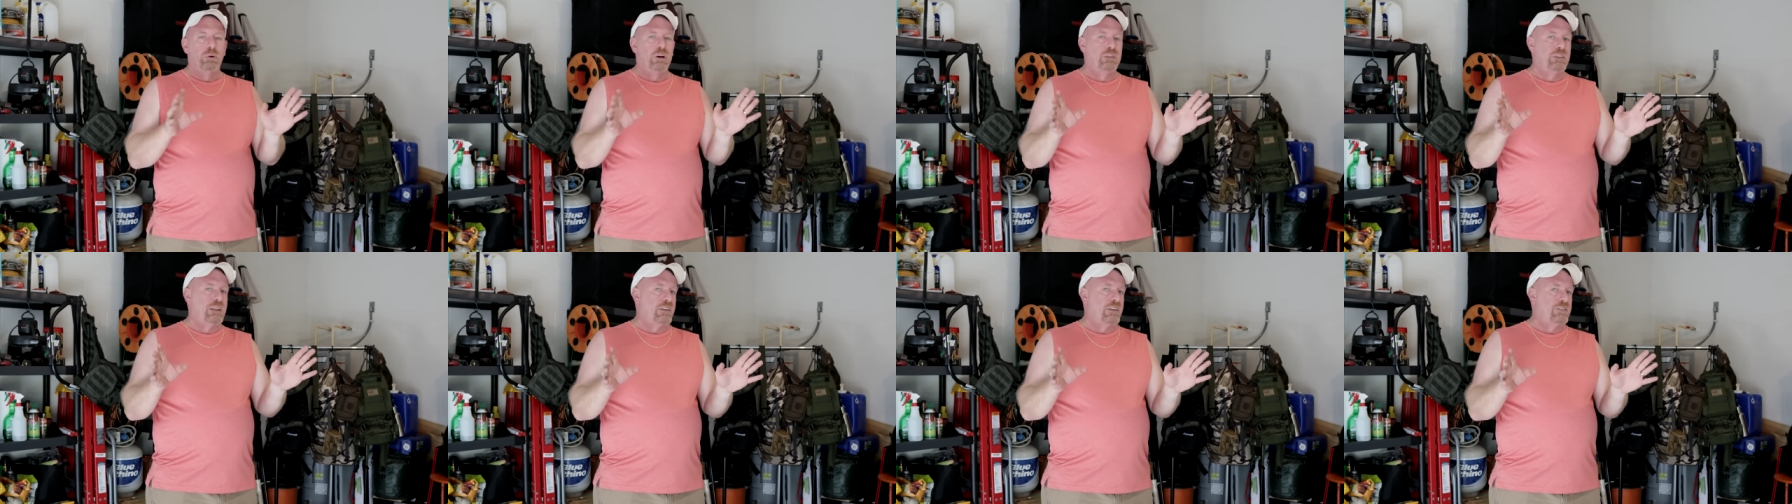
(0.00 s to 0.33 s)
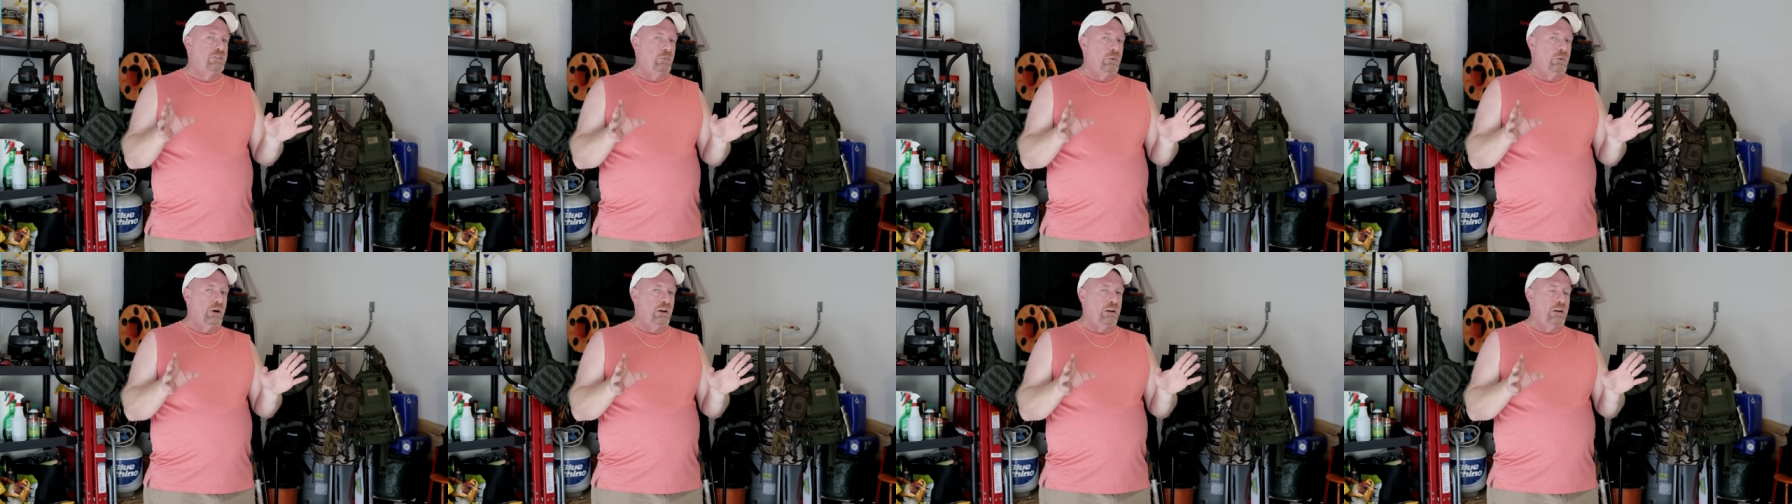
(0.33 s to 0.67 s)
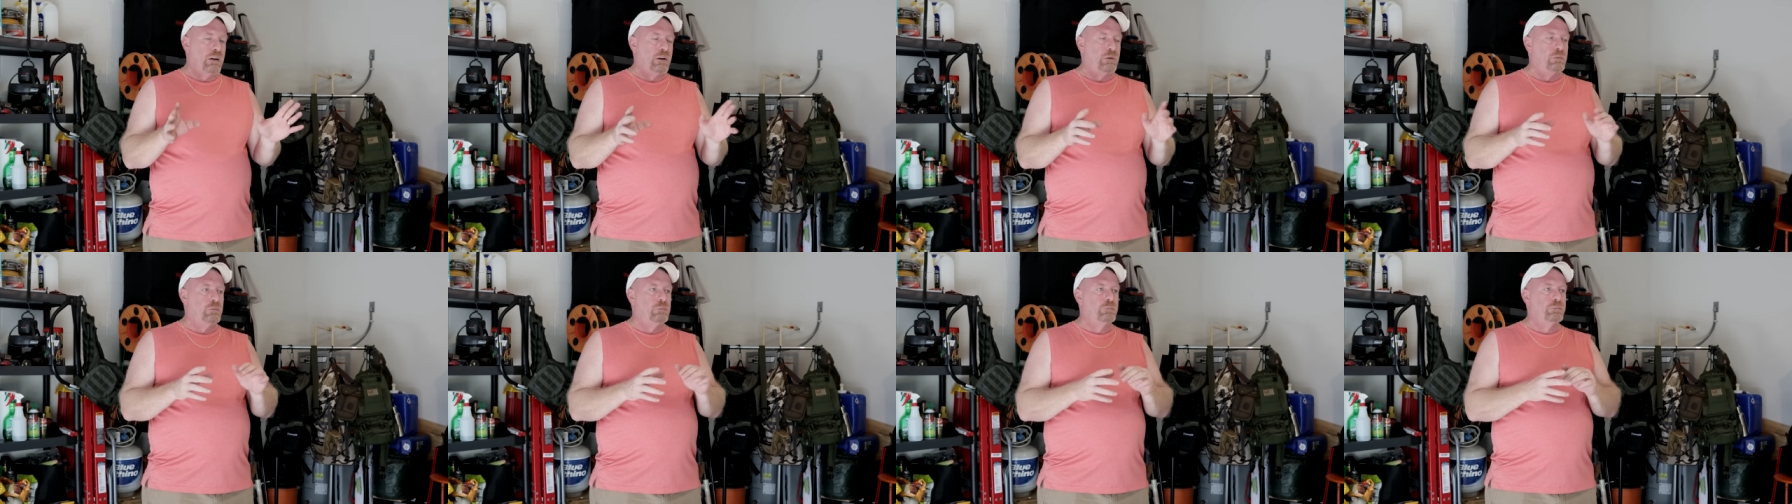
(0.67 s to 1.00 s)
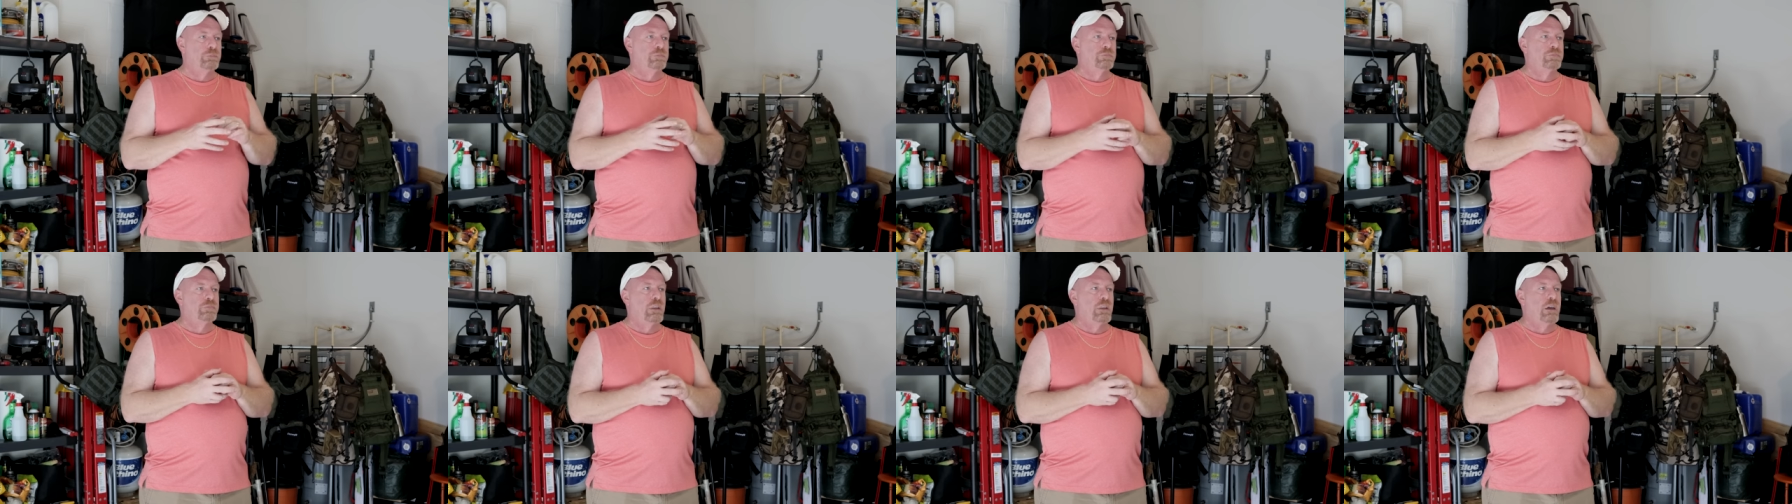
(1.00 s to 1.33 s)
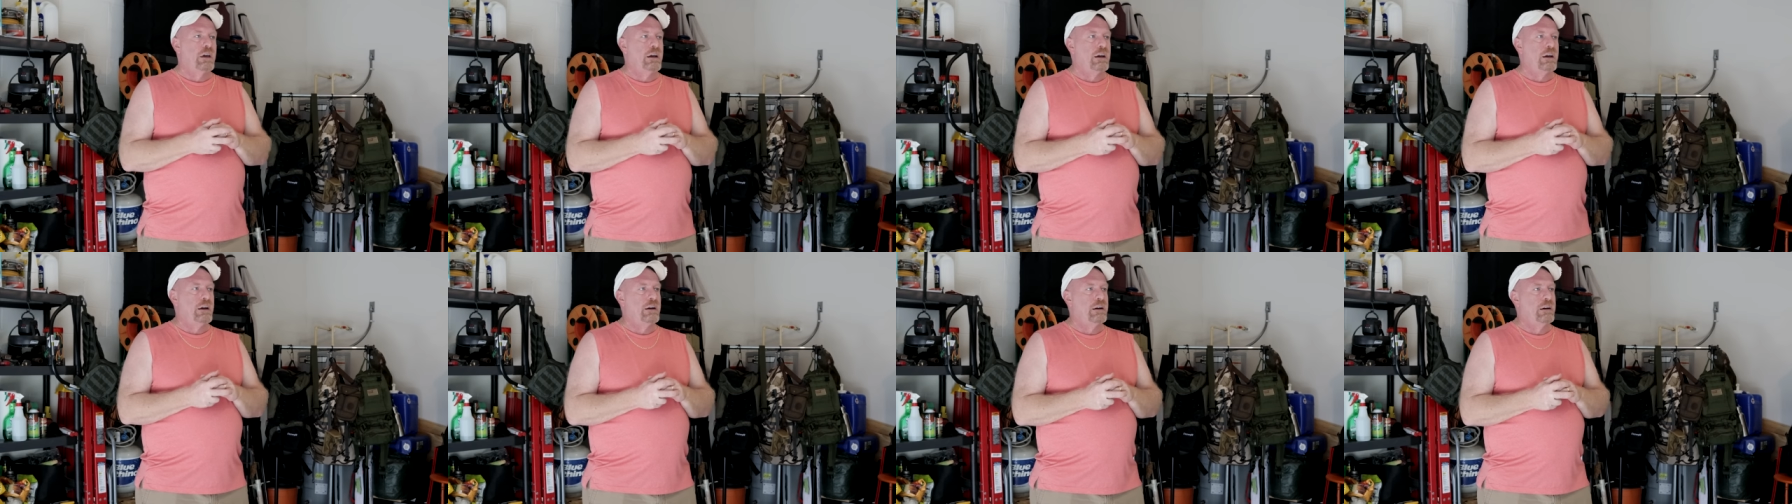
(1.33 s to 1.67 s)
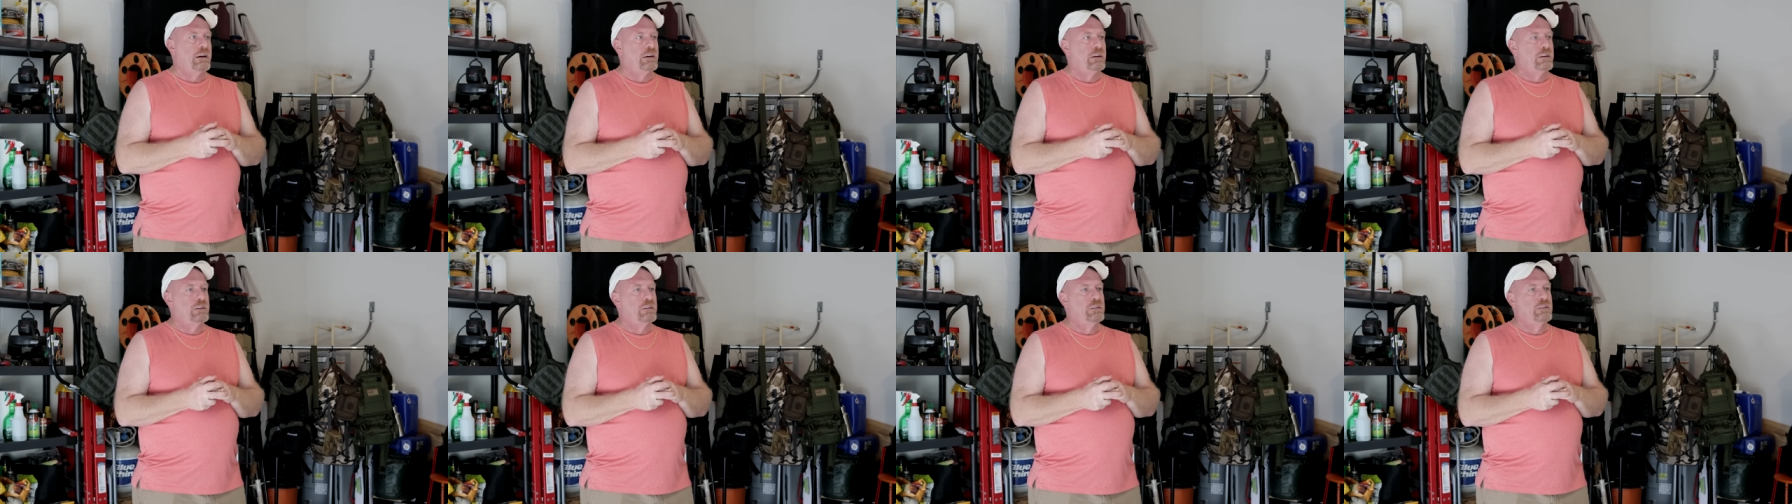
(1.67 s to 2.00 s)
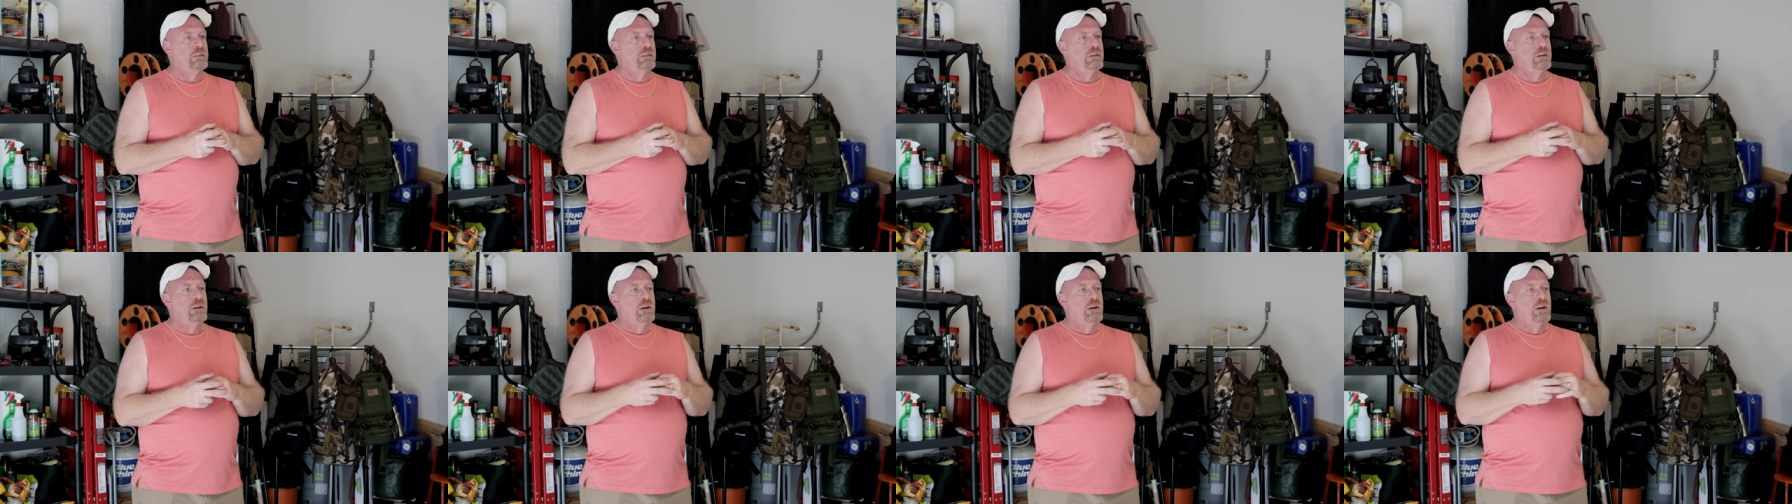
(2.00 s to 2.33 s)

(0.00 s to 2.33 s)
but that's about it. And,